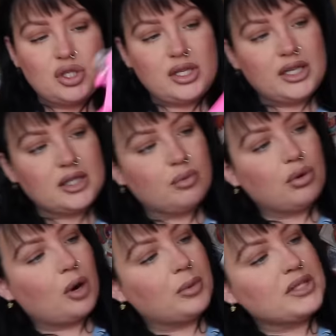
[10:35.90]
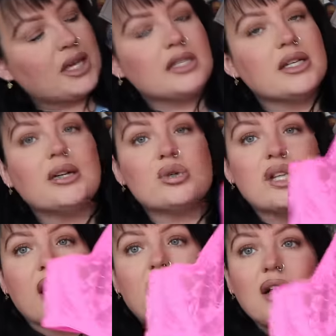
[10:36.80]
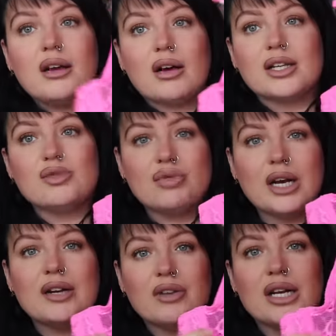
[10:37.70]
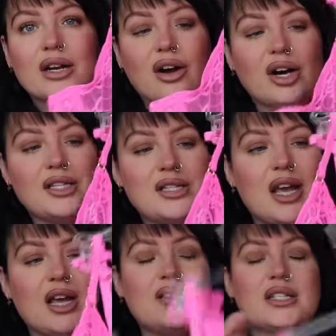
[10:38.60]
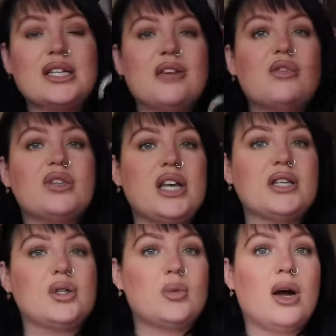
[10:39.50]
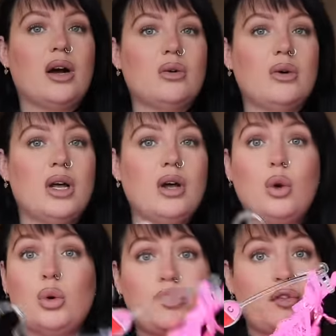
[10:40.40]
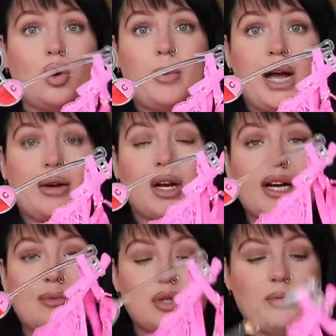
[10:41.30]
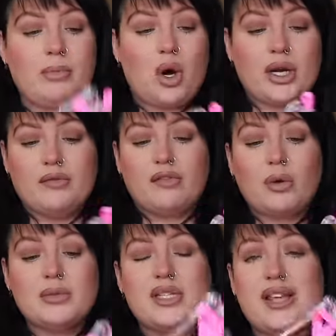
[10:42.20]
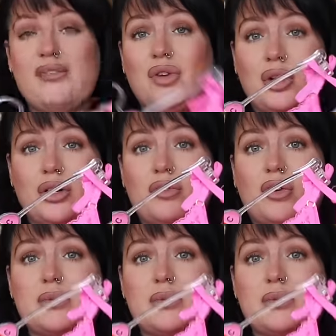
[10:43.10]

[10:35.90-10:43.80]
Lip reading: just think it's a proper sexy little set. Like, it's really, really nice. They did have all the sets as well, all at £4, like an absolute bargain. From seven.